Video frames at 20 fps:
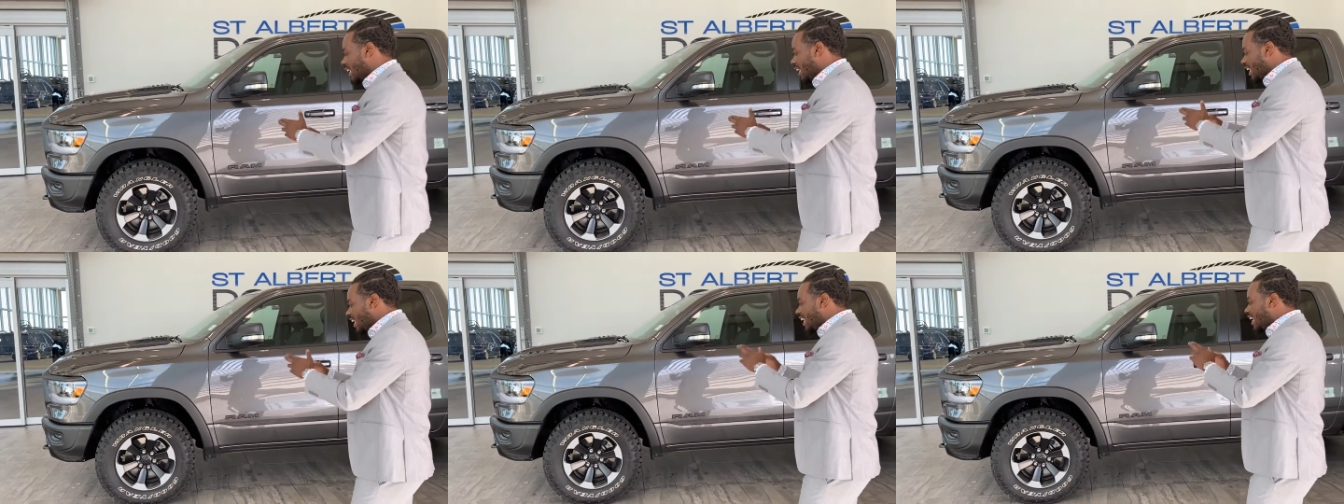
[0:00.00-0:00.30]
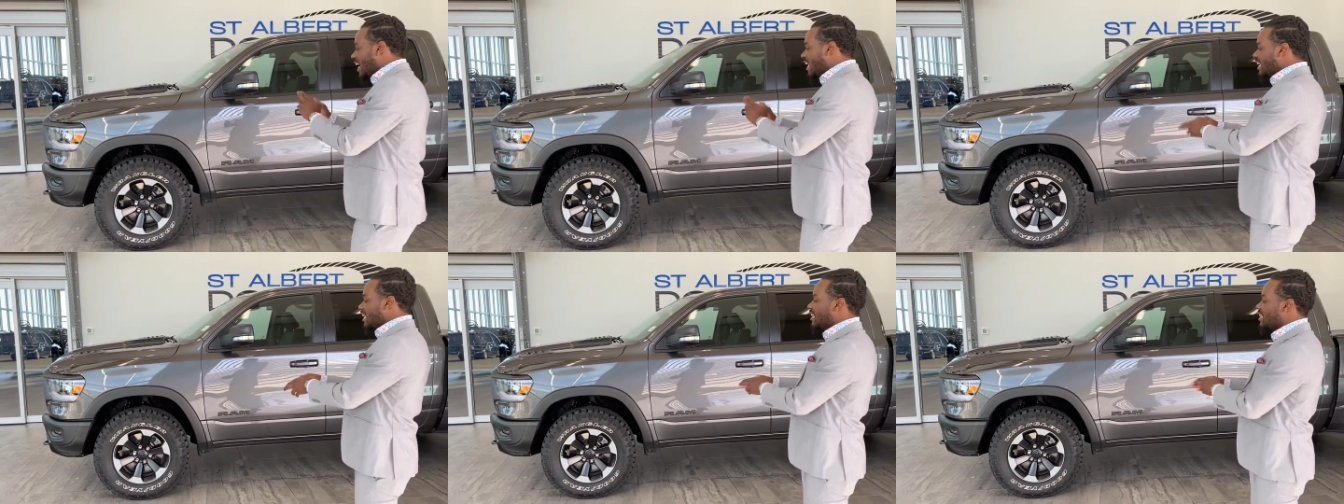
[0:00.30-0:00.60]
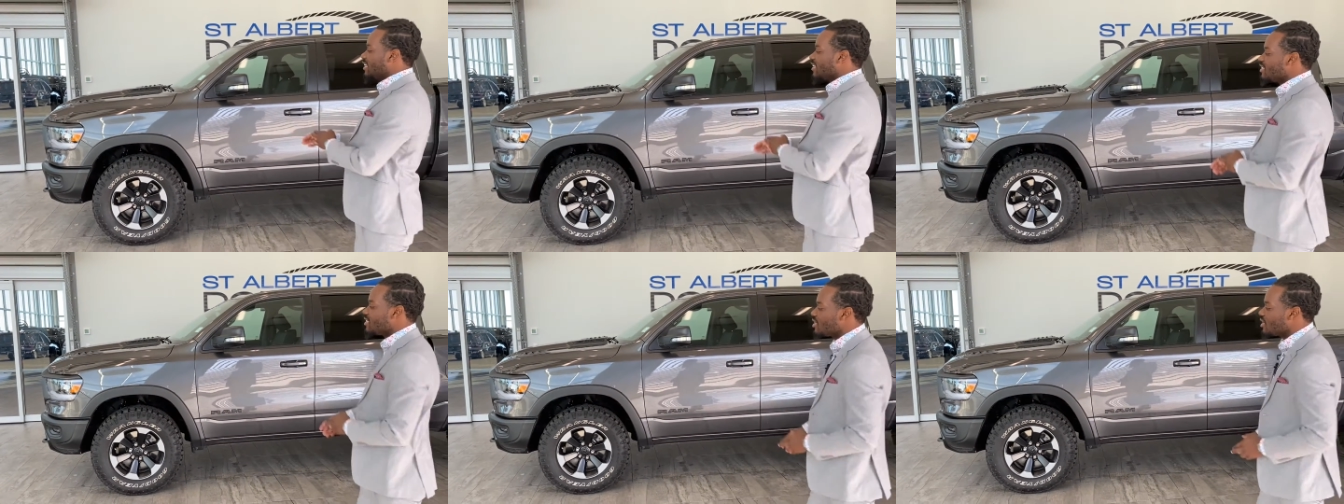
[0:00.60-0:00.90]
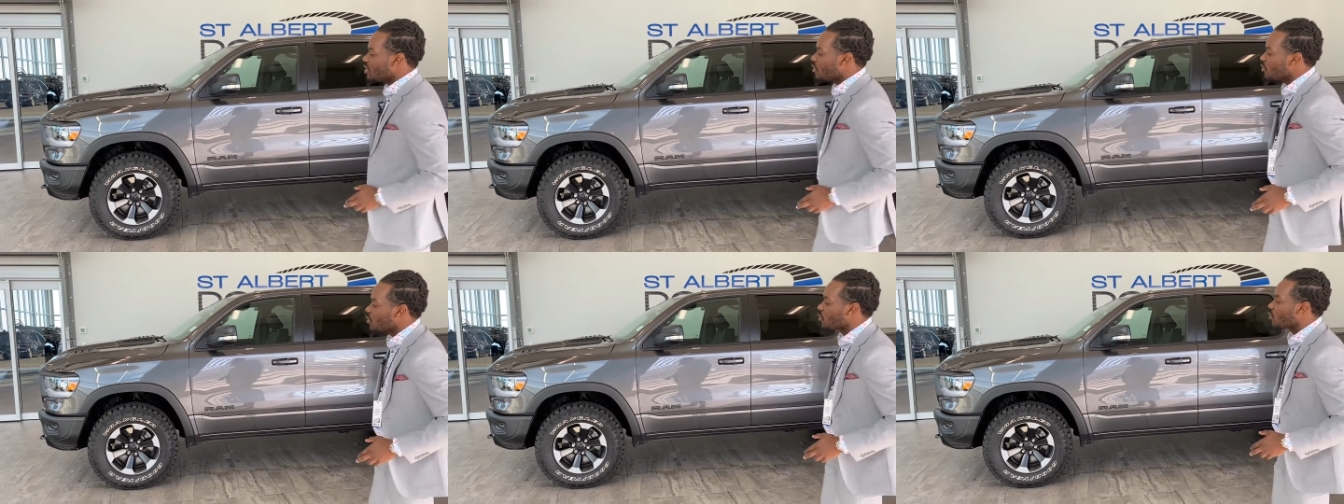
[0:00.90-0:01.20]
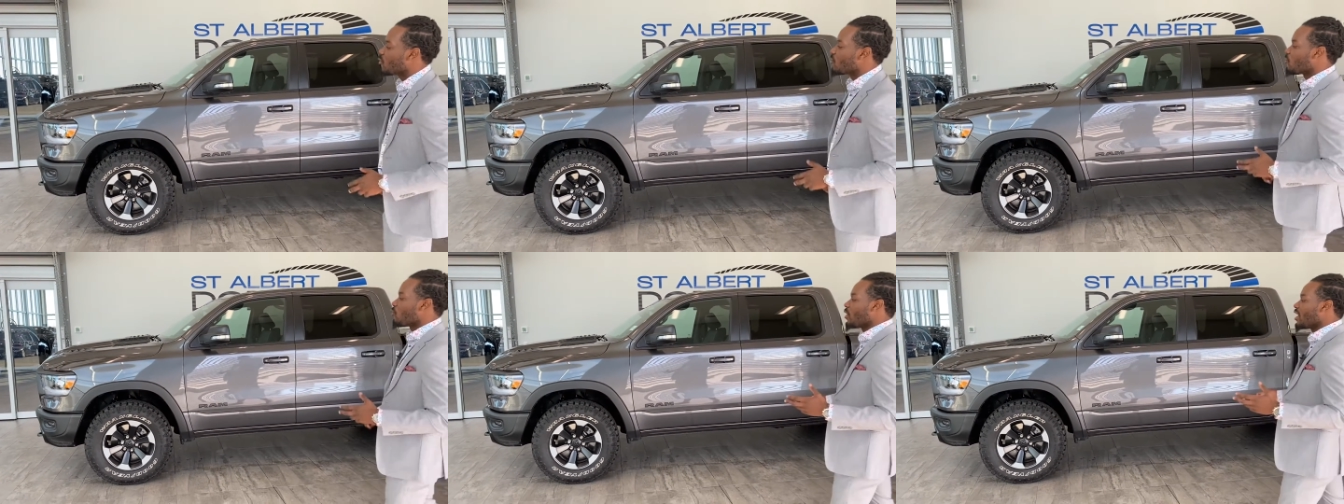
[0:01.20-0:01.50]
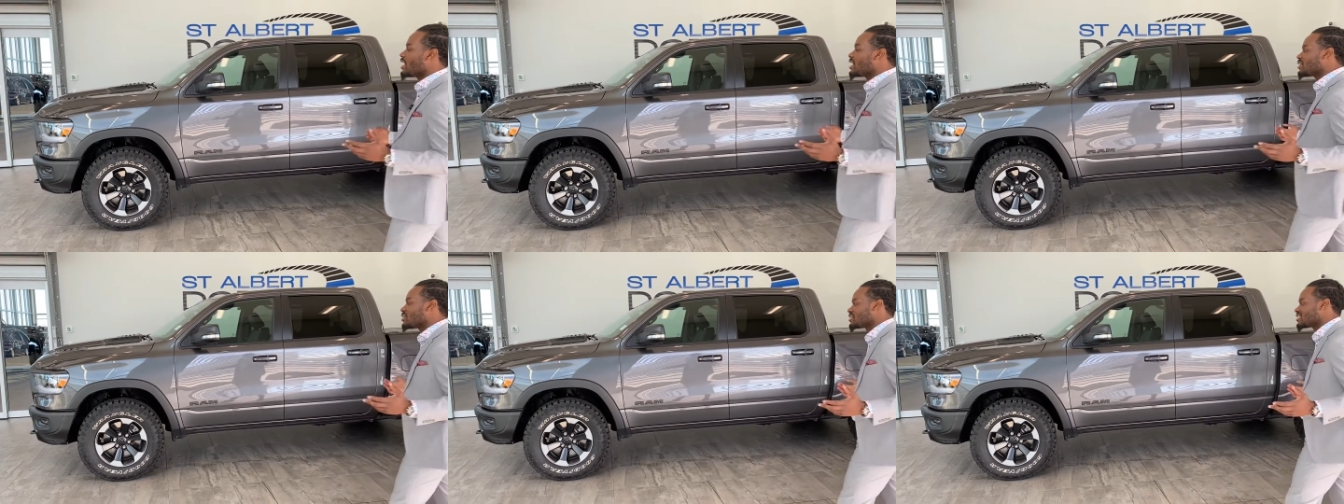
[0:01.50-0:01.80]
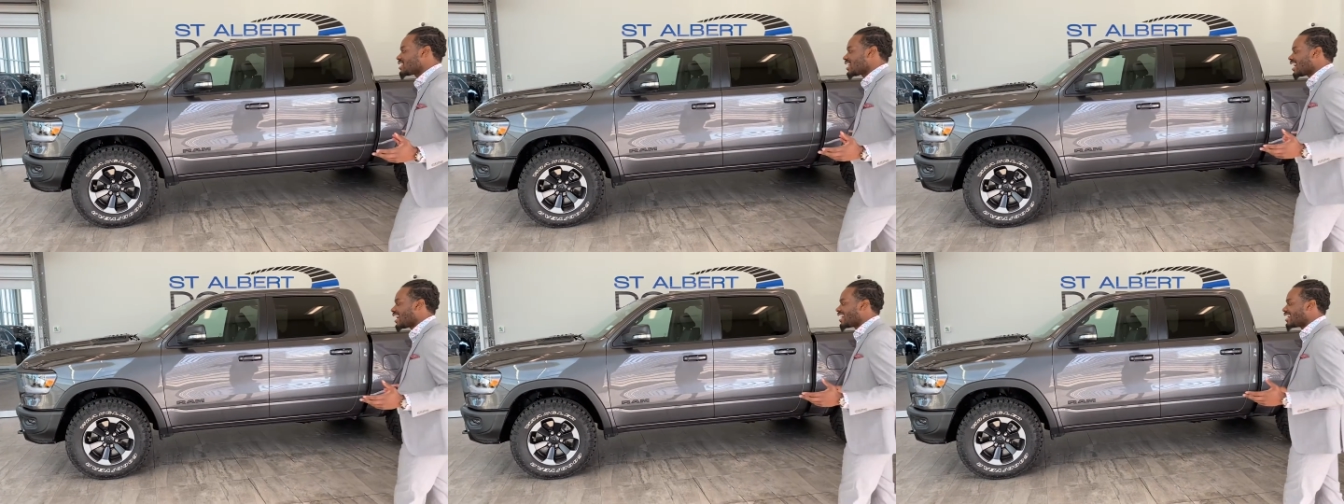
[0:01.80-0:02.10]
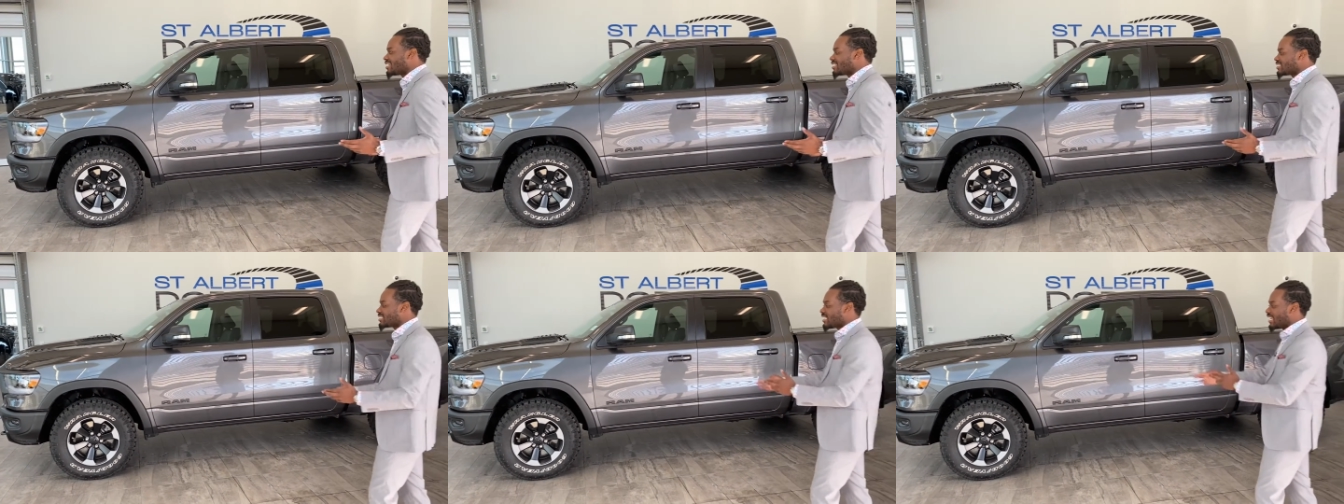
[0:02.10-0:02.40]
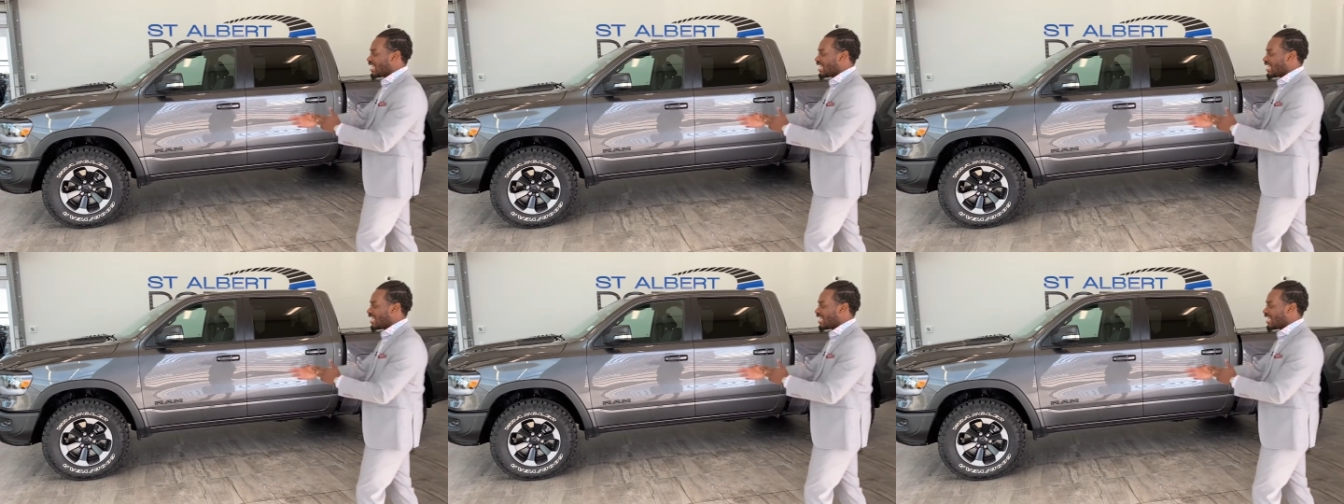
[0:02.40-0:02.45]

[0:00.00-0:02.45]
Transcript: It got the Goodyear Wrangler tires,